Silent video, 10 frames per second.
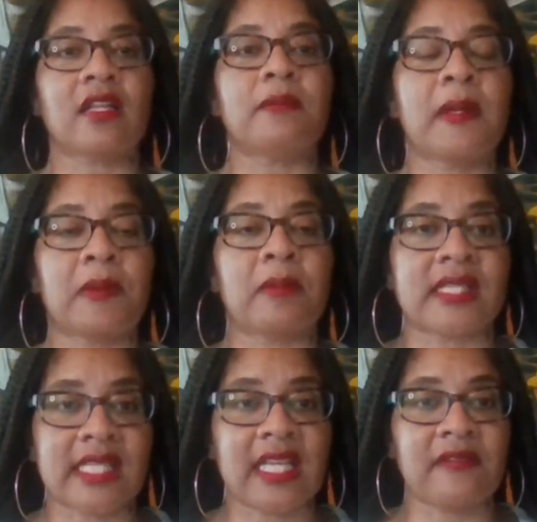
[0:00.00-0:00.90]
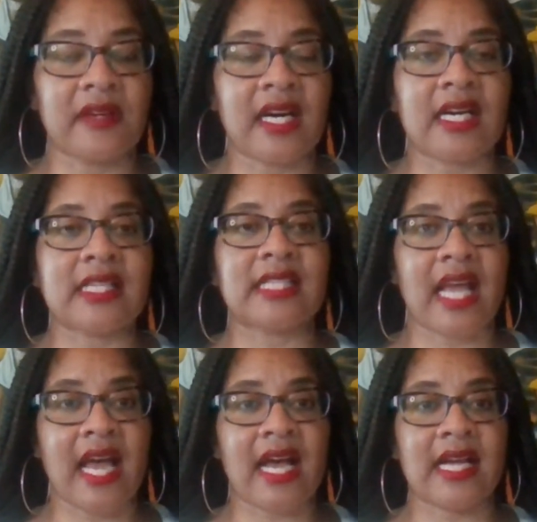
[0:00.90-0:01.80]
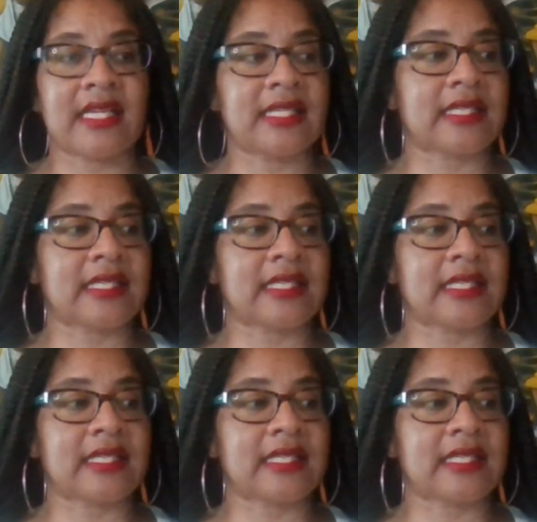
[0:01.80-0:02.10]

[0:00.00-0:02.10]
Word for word: us as, um,